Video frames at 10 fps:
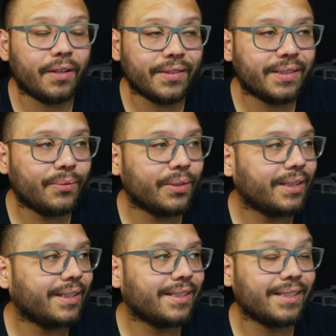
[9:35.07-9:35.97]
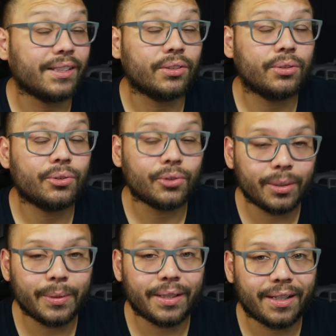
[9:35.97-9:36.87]
obviously one thing that's
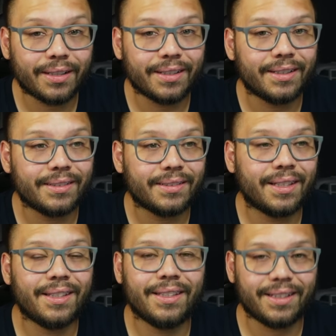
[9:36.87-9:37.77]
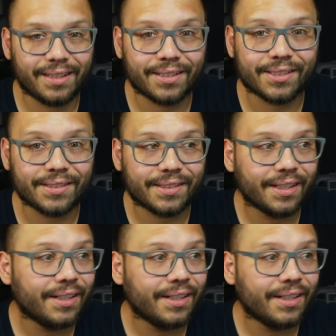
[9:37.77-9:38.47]
extremely hot is the elections.